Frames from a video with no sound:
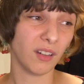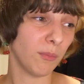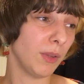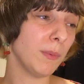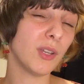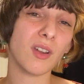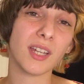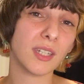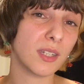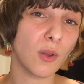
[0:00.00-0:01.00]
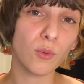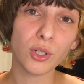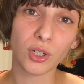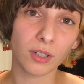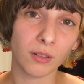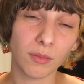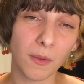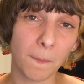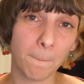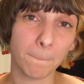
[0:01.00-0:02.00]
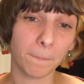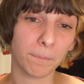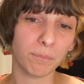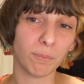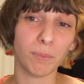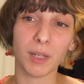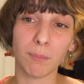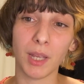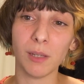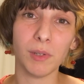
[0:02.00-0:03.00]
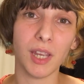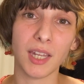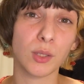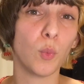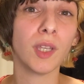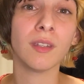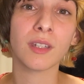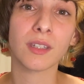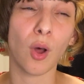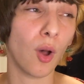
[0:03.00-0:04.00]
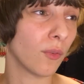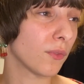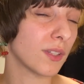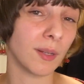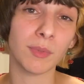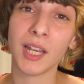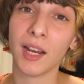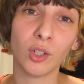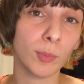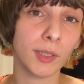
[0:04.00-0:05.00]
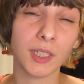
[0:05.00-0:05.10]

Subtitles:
Maybe not as a soldier, but maybe as a witness of some terrible,